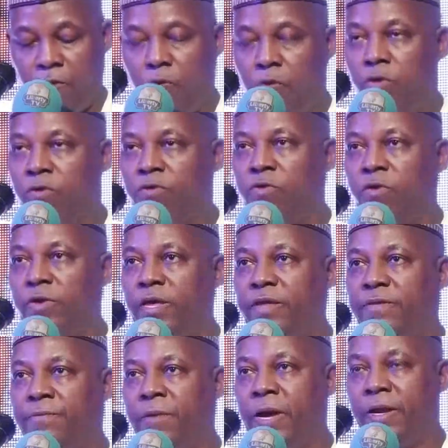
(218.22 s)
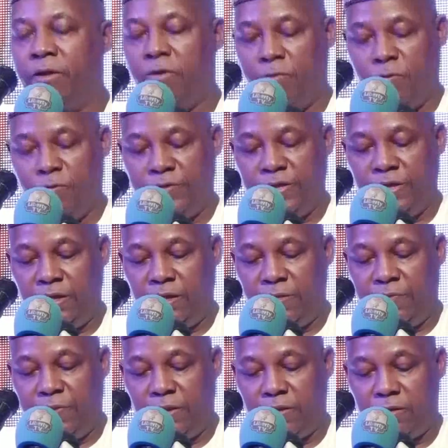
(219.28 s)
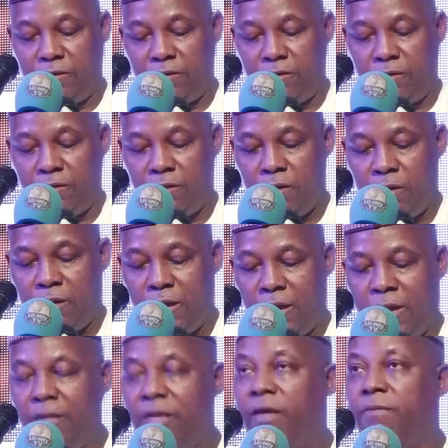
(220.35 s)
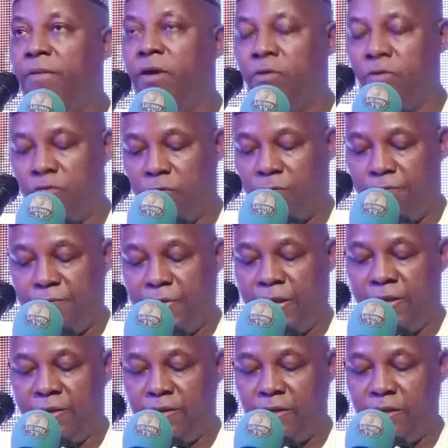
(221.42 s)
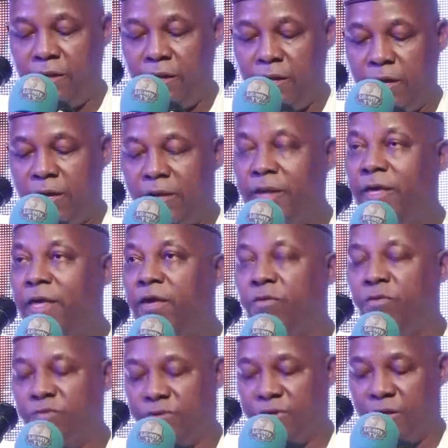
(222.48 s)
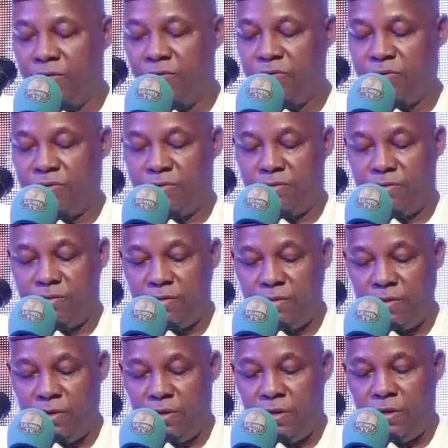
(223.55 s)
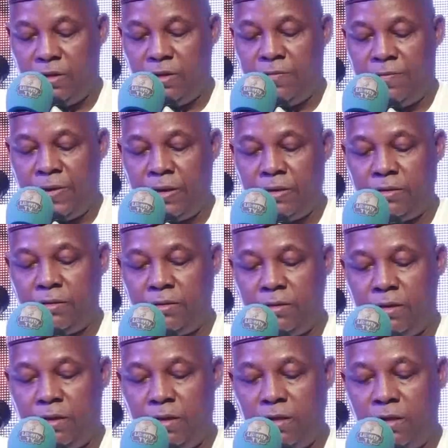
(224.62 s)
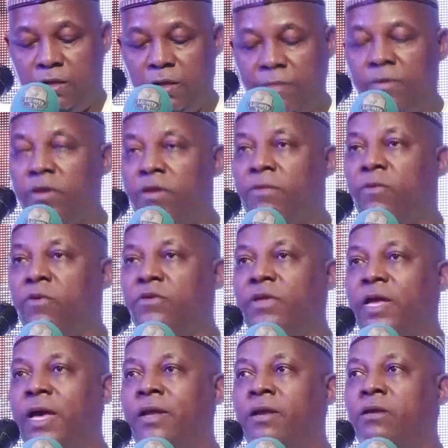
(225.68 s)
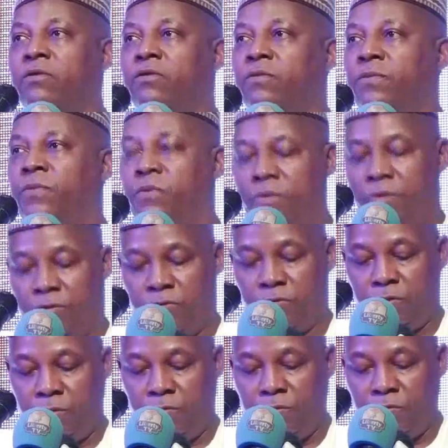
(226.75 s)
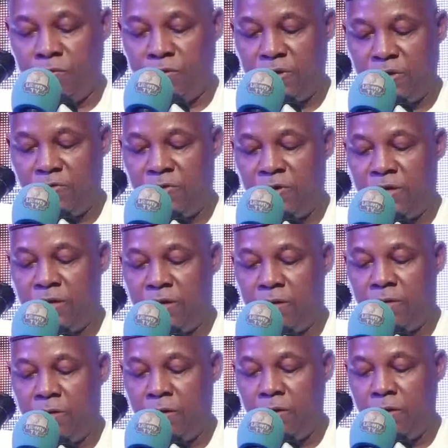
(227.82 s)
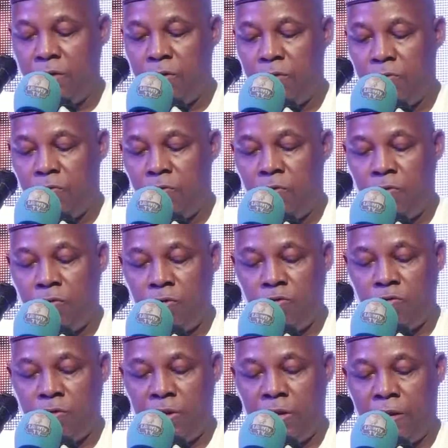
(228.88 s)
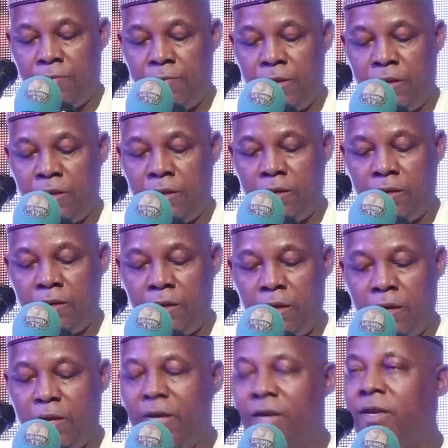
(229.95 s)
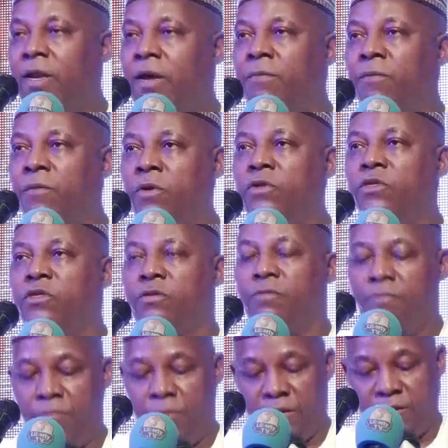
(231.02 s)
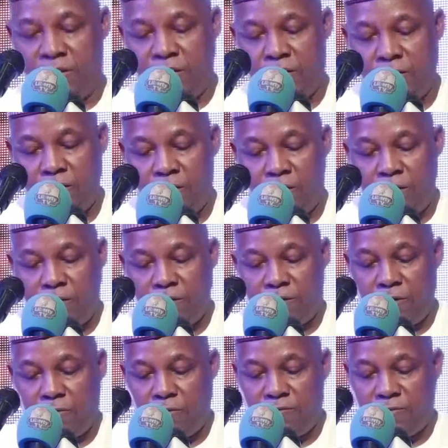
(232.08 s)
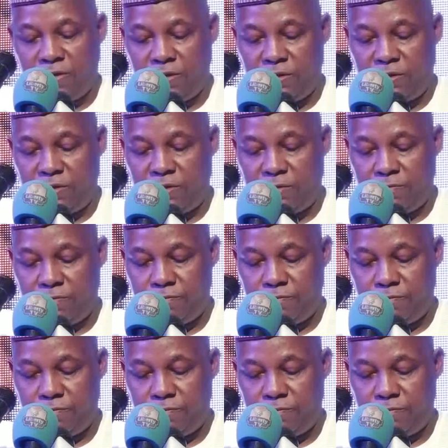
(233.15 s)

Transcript: Although his manner of conceding defeat earned him a lot of praise and a hero status, the fact is even the most ardent supporters of Dr. Jonathan know he should have ended under much better circumstances.